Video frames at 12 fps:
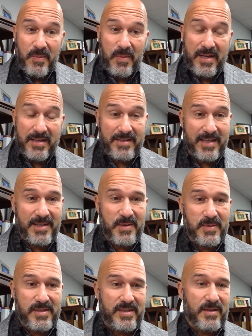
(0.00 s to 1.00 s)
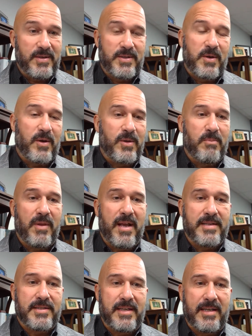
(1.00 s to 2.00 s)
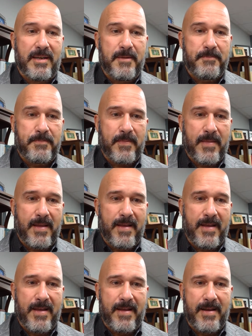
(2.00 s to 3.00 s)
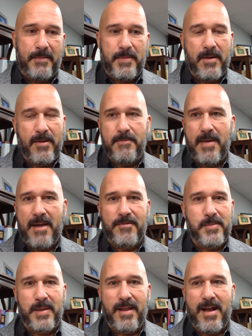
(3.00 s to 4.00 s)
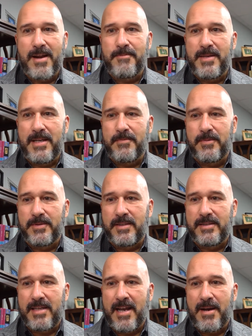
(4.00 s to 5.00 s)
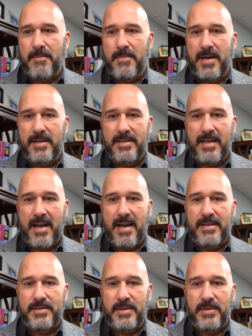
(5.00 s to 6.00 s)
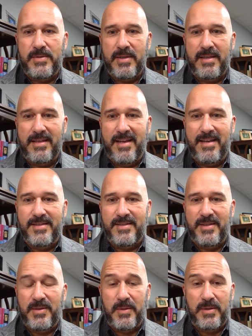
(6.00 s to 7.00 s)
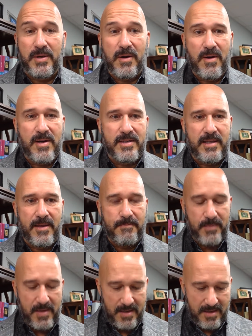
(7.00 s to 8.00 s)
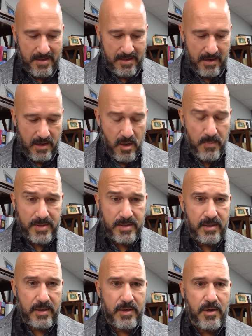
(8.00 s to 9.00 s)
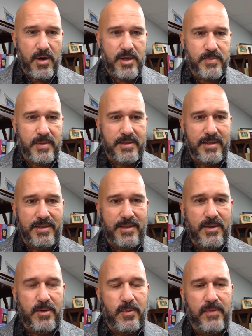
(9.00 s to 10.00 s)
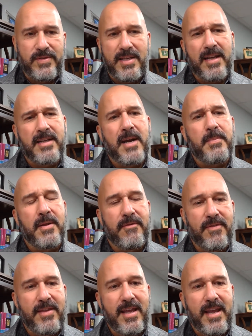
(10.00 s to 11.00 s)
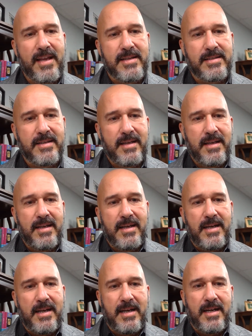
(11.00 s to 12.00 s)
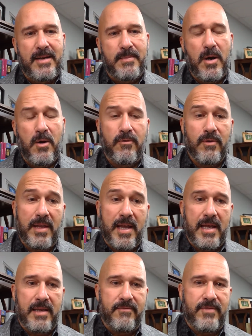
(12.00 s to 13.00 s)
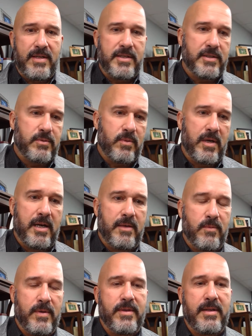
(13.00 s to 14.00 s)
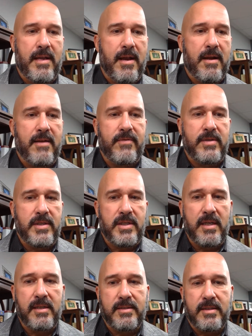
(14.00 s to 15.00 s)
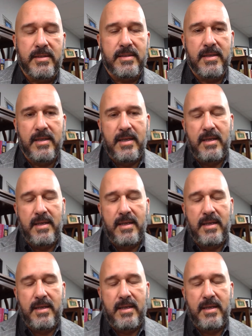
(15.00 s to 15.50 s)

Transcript: we continue a series called The Blessing, and I'm hearing back from a lot of people just how much God is using this to encourage them. And I hope it's an encouragement to you. We've said a couple of things um, overlaying Ephesians 1 with the narrative in Genesis.